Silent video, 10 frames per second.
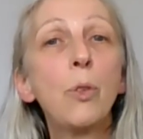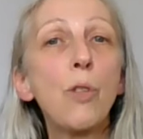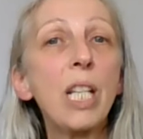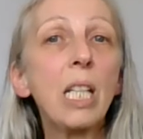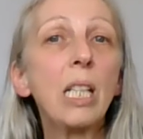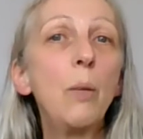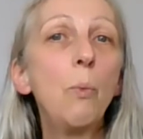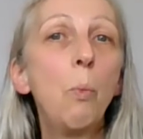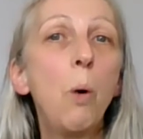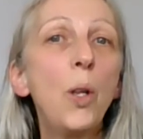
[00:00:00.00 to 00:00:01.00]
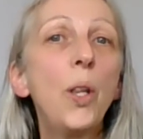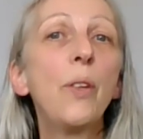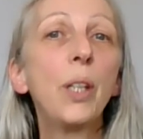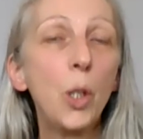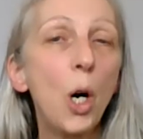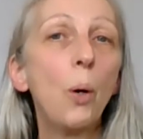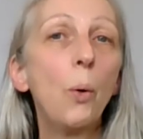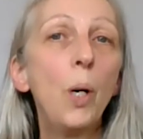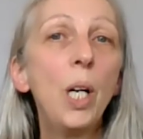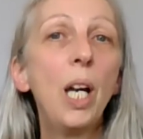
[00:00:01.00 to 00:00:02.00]
drink it in one
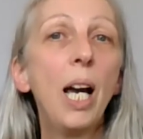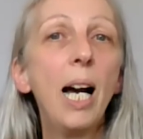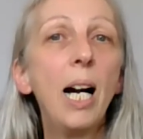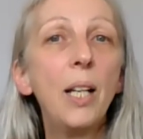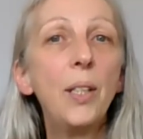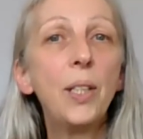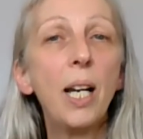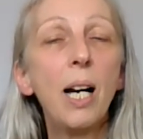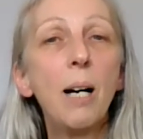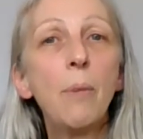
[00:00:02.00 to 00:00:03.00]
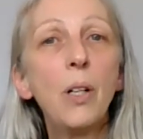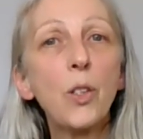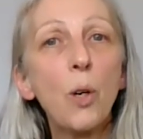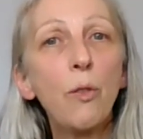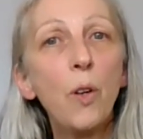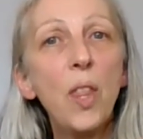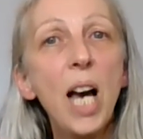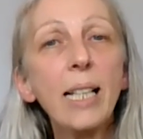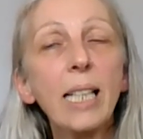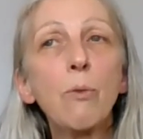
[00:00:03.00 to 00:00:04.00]
go. And so for
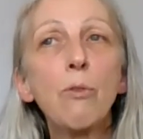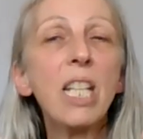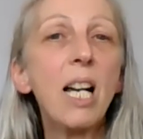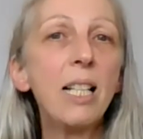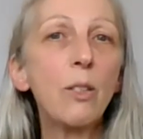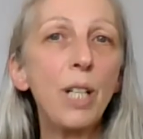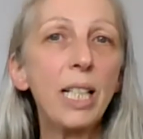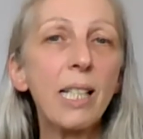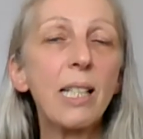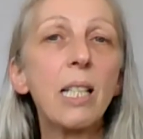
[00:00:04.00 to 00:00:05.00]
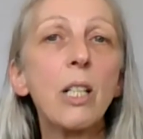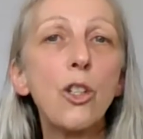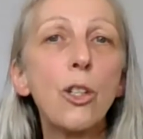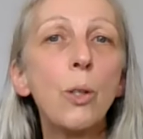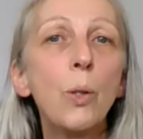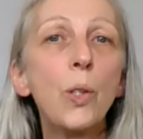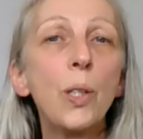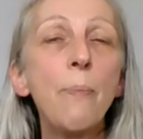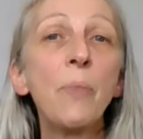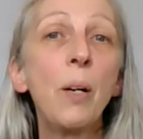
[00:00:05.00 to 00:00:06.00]
that, it rehydrates the tissues,
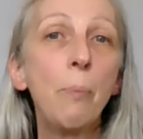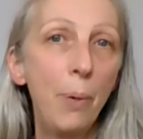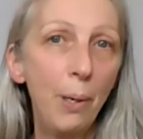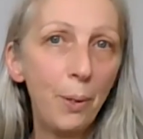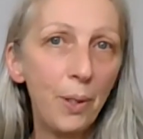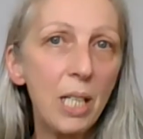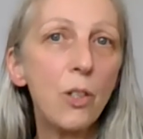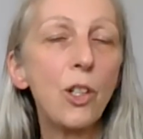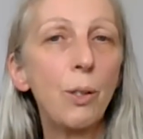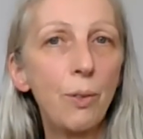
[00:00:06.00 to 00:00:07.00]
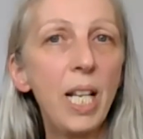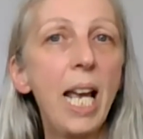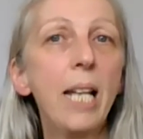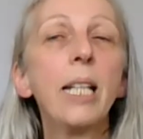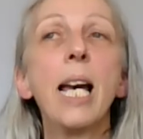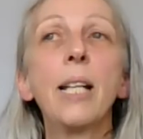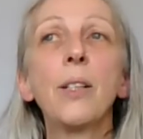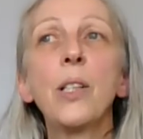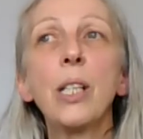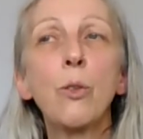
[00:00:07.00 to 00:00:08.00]
both in children and in
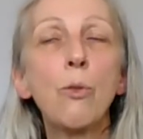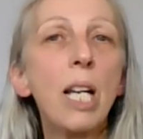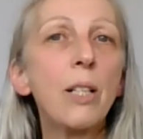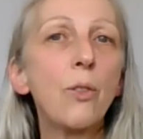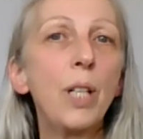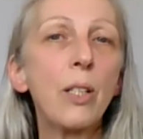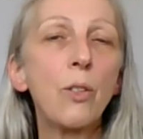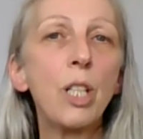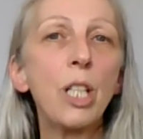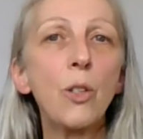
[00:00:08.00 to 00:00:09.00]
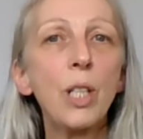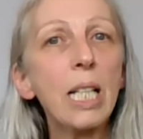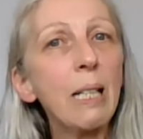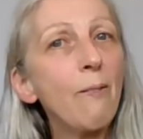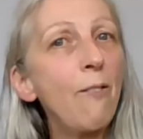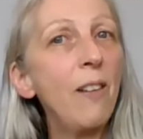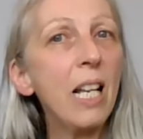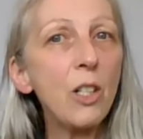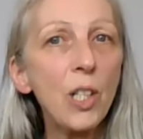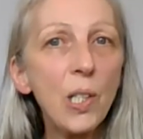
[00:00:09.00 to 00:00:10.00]
adults. It rehydrates the tissues, it
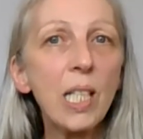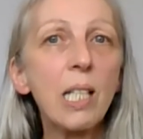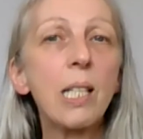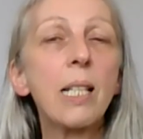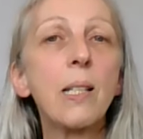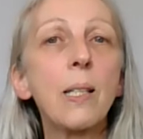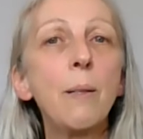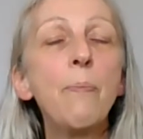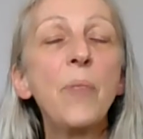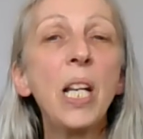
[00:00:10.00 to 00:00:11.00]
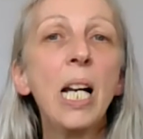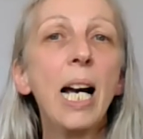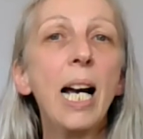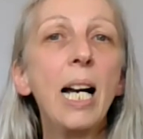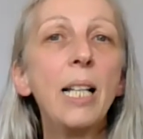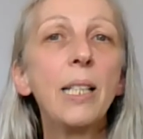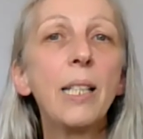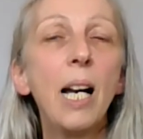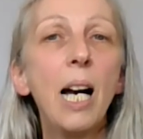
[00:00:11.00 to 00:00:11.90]
flushes the system, and